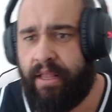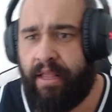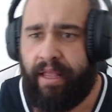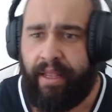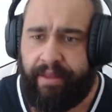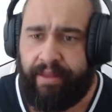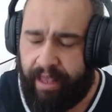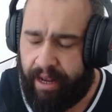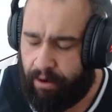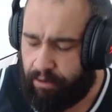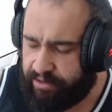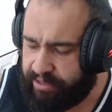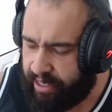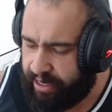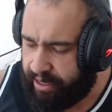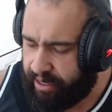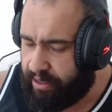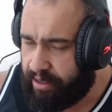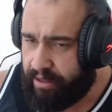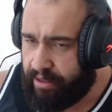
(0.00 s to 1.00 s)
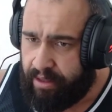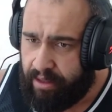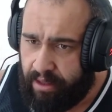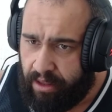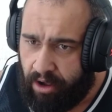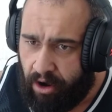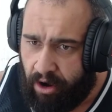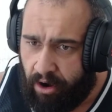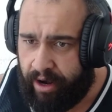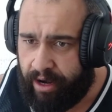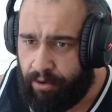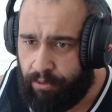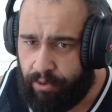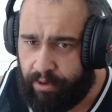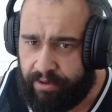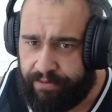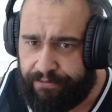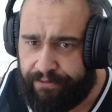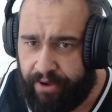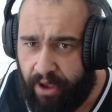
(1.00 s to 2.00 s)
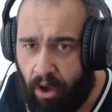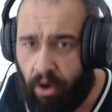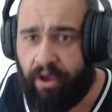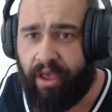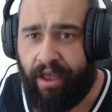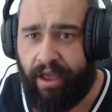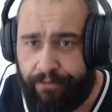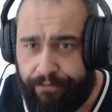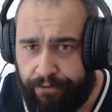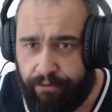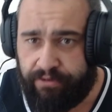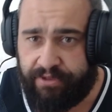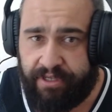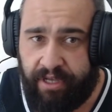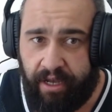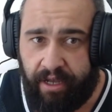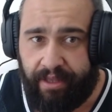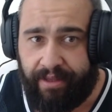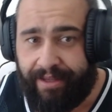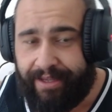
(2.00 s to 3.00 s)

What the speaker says: And then I was like, all right, I want to feel, okay, it feels good.